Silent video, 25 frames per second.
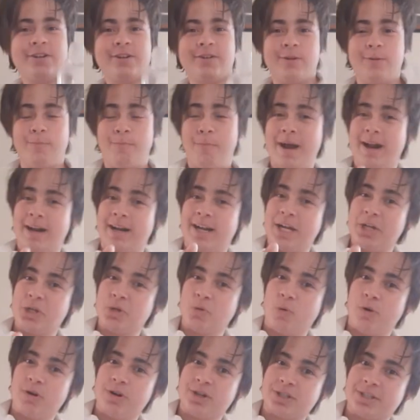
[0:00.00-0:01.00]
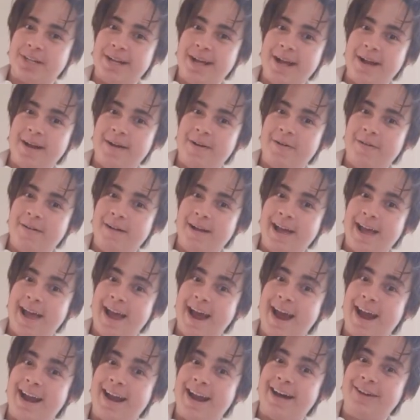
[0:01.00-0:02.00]
You better get your waters now,
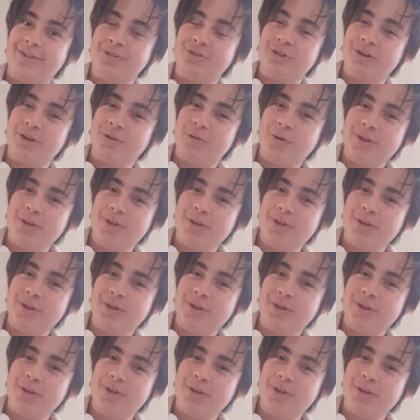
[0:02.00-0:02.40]
and I'll drink